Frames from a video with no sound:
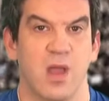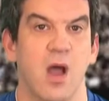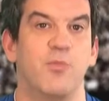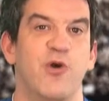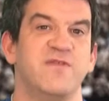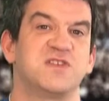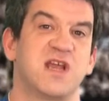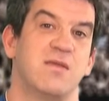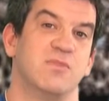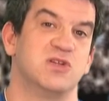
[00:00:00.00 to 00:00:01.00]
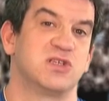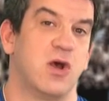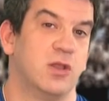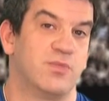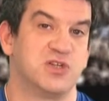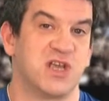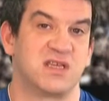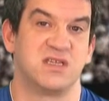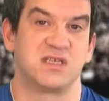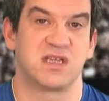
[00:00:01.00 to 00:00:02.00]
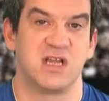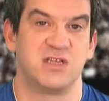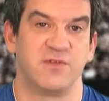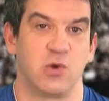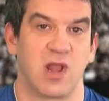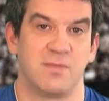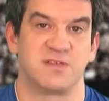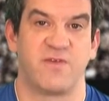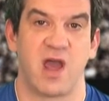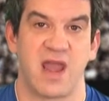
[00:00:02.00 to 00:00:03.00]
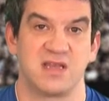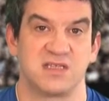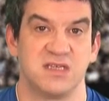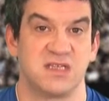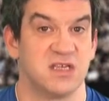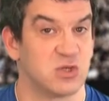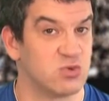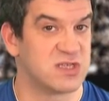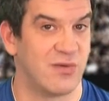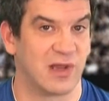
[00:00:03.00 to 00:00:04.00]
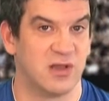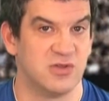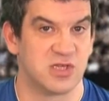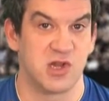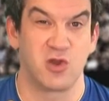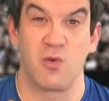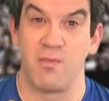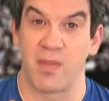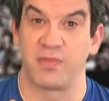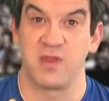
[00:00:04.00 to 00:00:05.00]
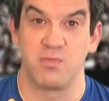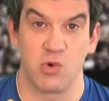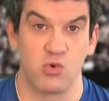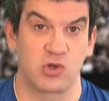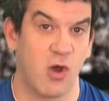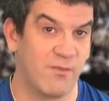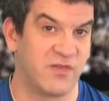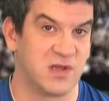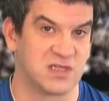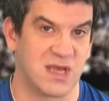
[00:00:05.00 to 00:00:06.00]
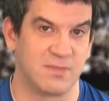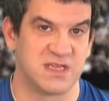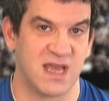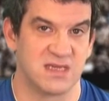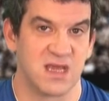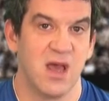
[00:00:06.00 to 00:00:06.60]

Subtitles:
A brief statement on the projected state of your club's finances is also included in your monthly board confidence update,